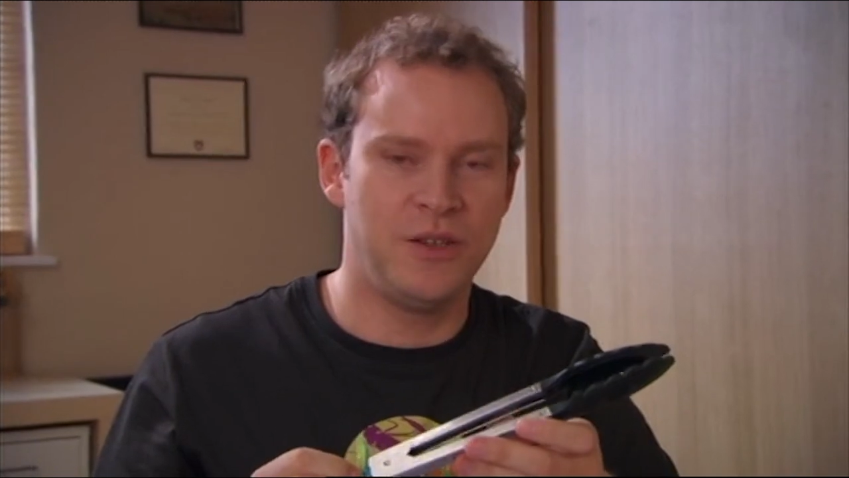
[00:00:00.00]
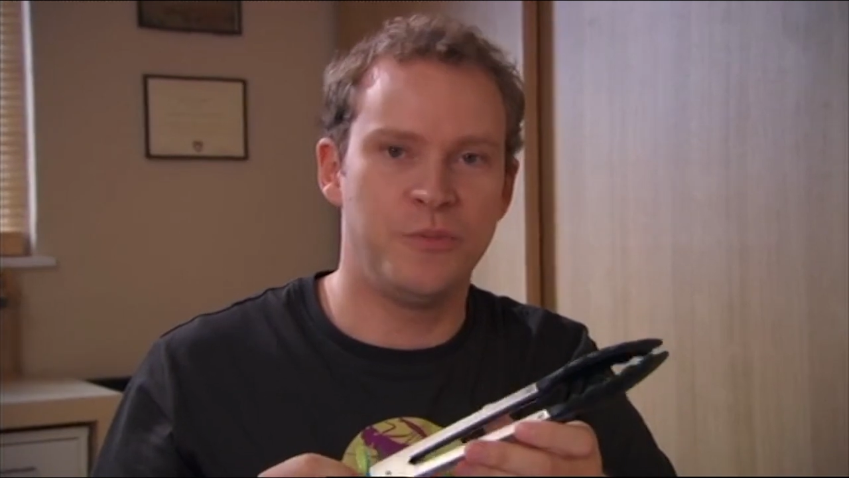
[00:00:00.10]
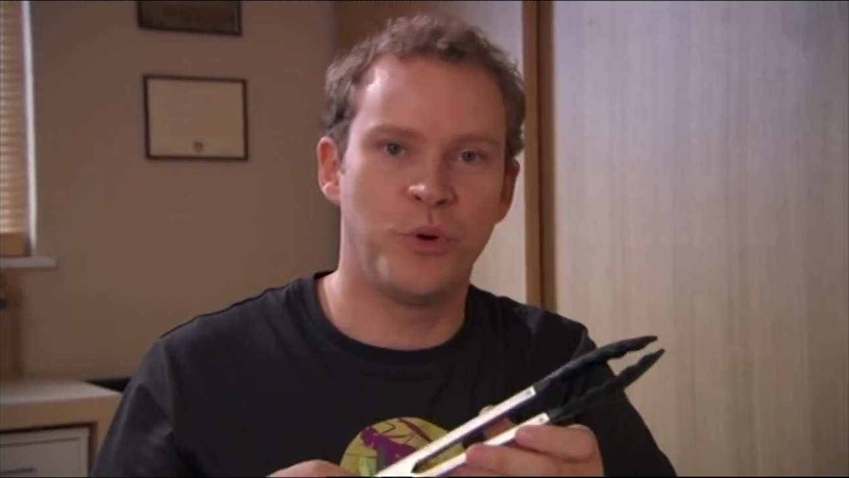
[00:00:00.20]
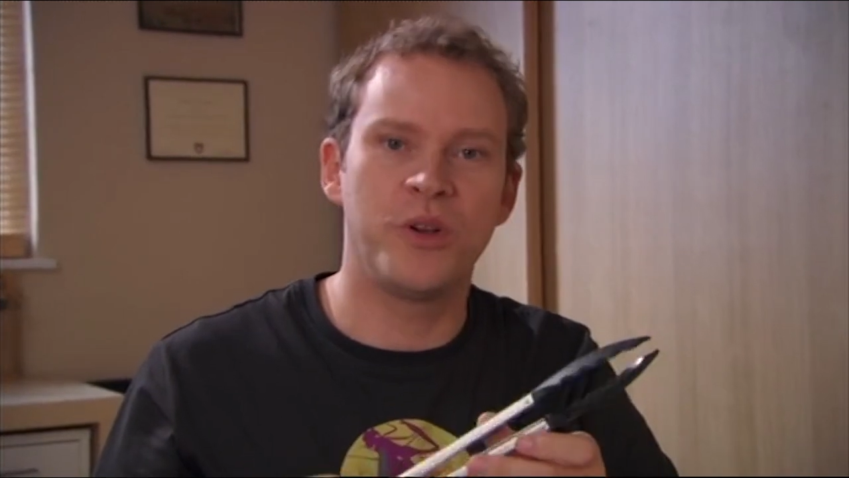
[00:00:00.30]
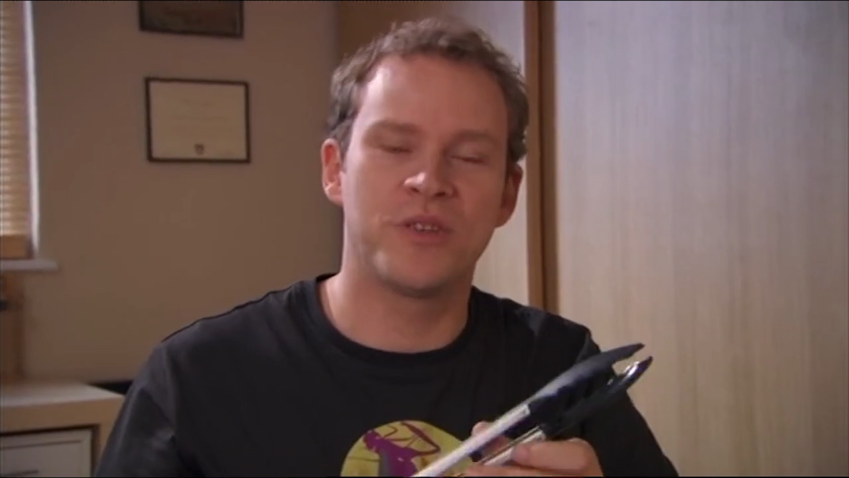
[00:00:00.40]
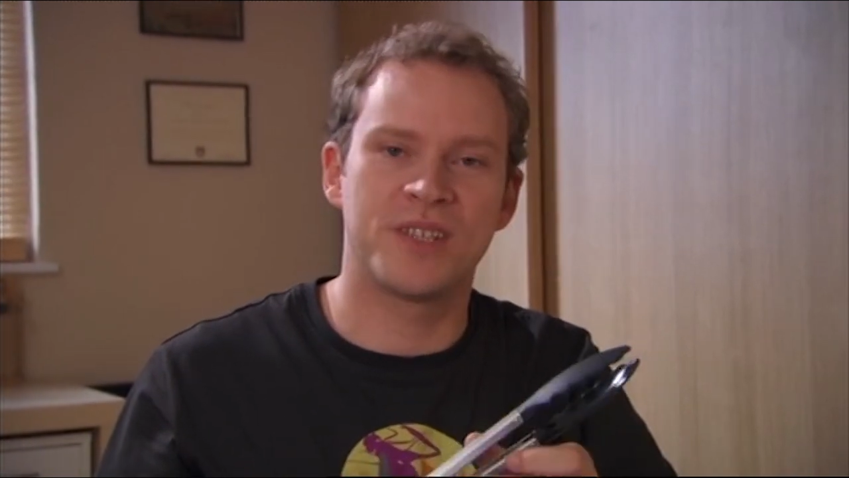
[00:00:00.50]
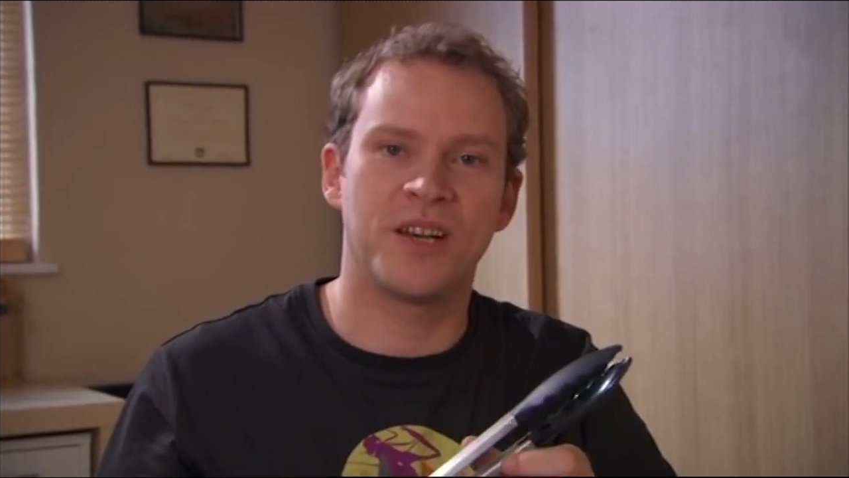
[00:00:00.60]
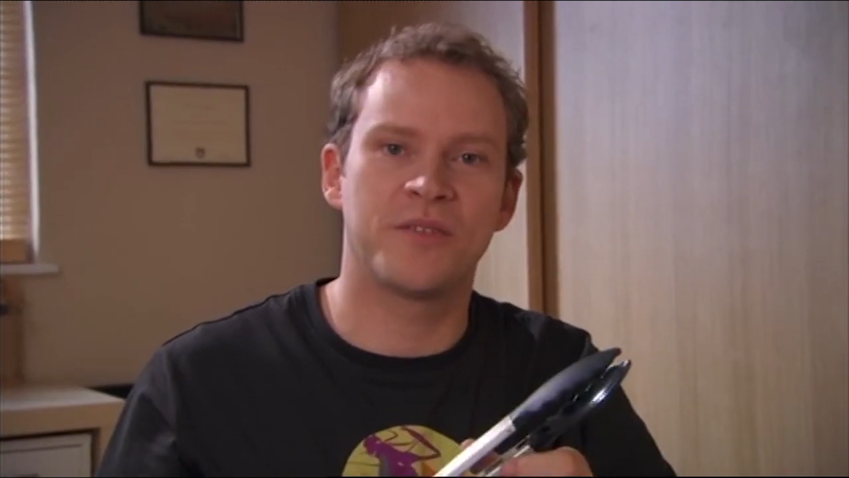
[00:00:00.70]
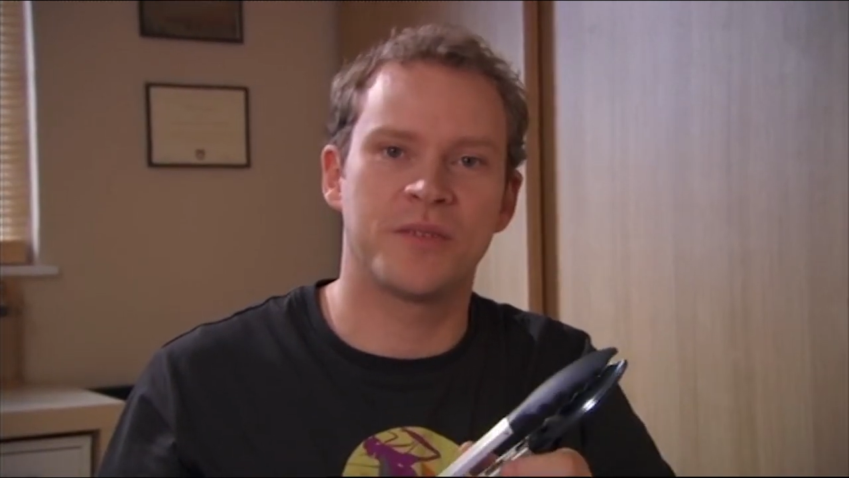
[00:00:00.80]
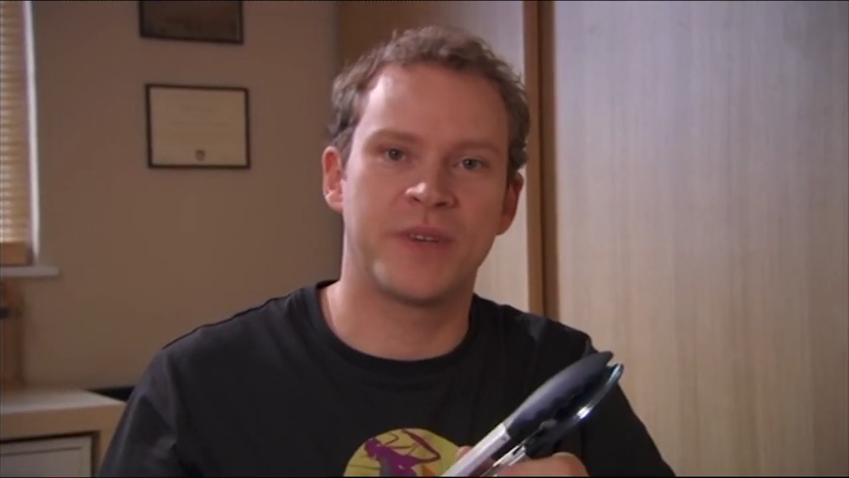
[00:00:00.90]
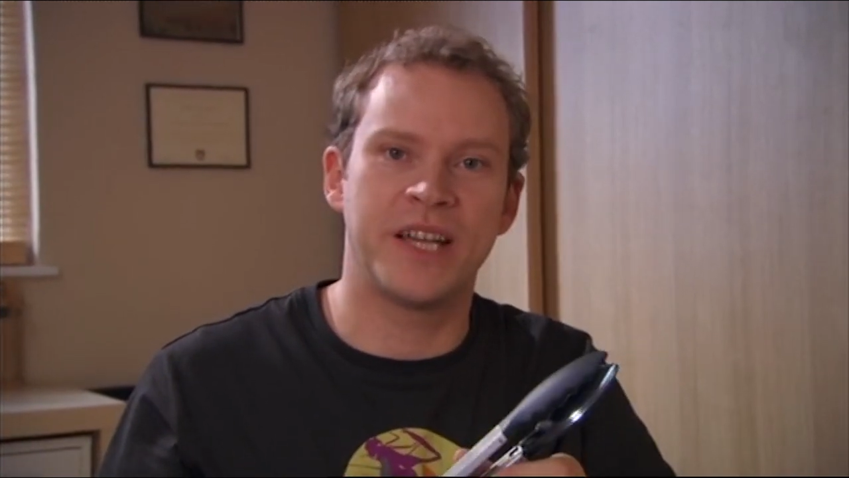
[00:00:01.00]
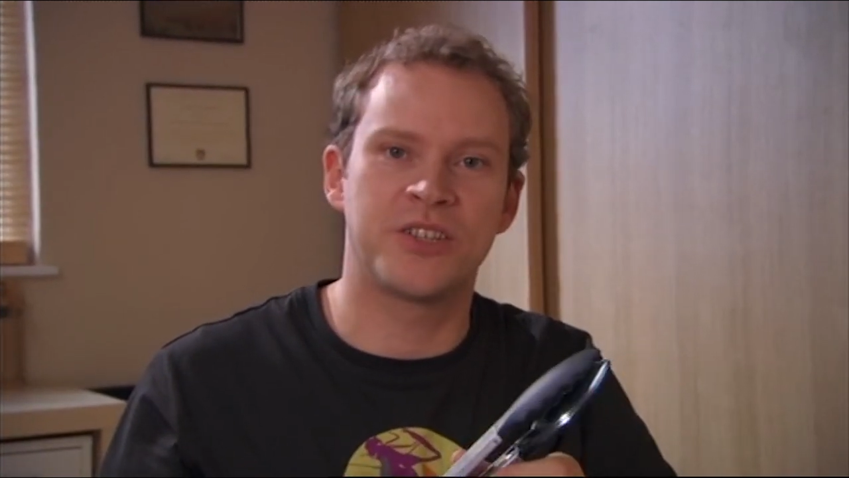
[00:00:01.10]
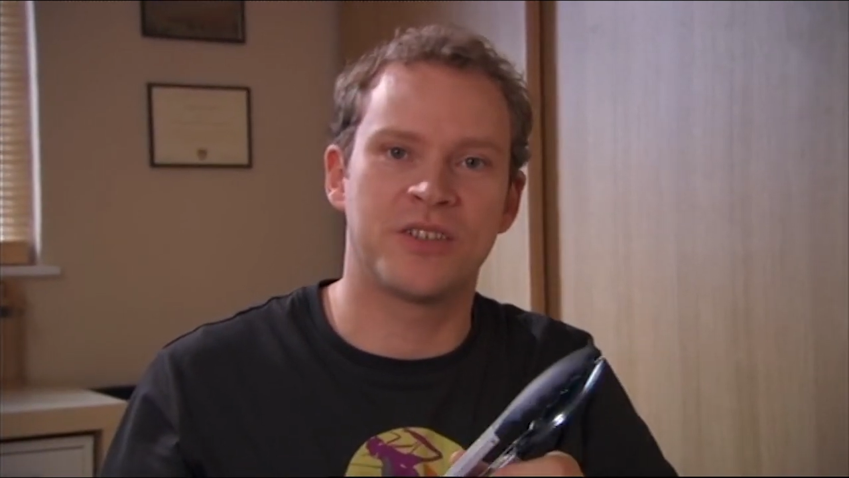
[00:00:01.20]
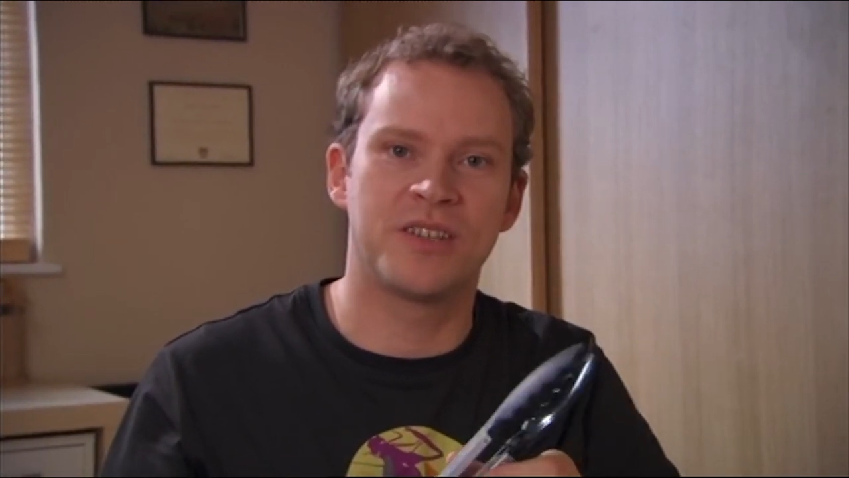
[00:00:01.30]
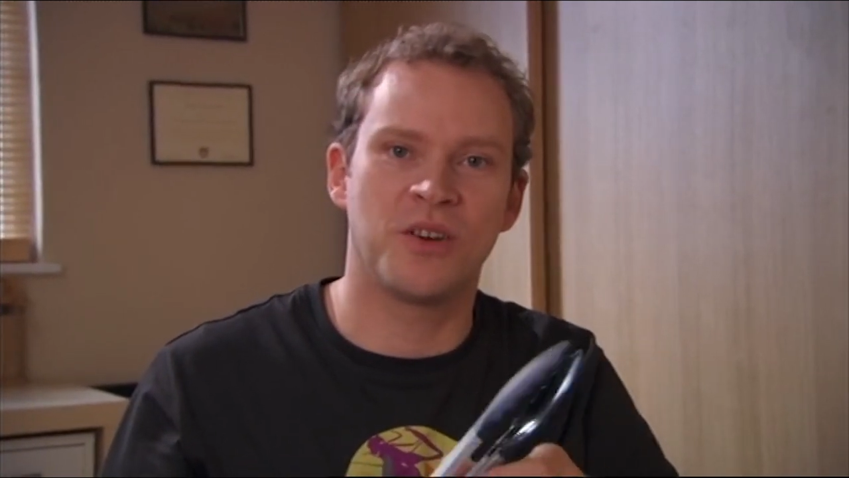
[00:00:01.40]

You bought yourself some kitchen